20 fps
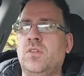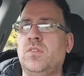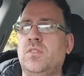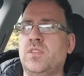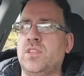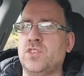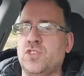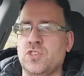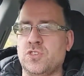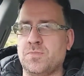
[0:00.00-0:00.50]

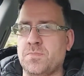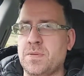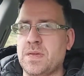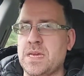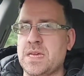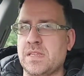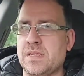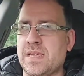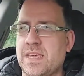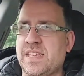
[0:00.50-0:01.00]
They just
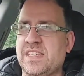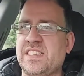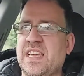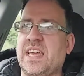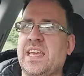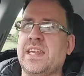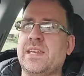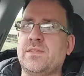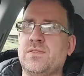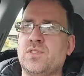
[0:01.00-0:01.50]
made the
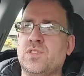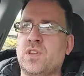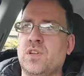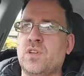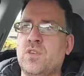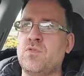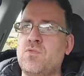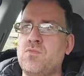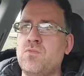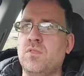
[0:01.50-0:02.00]
executive
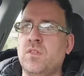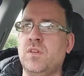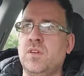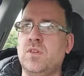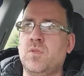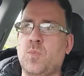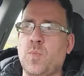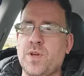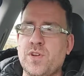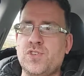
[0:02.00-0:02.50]

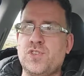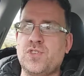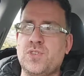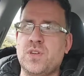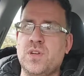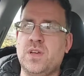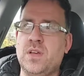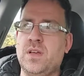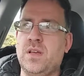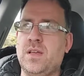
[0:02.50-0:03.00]
saloon, which
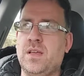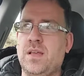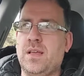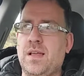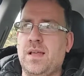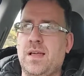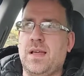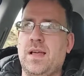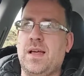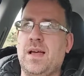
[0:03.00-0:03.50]

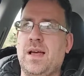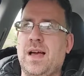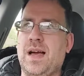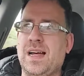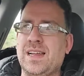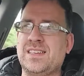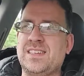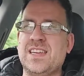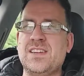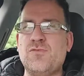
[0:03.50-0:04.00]

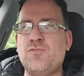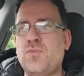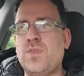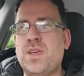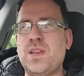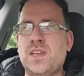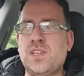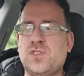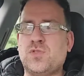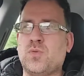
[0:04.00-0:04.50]
I didn't
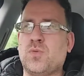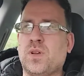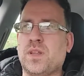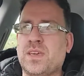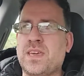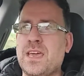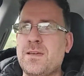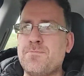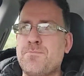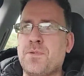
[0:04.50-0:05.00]
really sort of
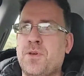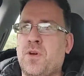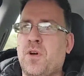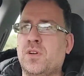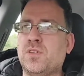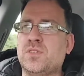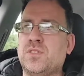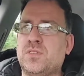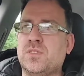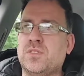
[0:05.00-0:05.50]
get,
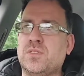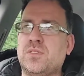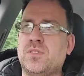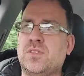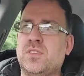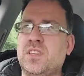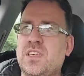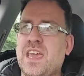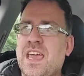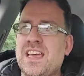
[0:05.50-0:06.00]
because
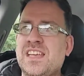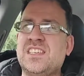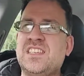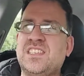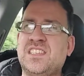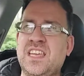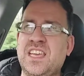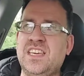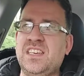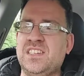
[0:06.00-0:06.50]
the
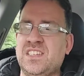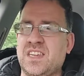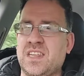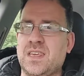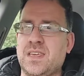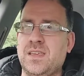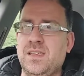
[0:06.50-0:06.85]
S60,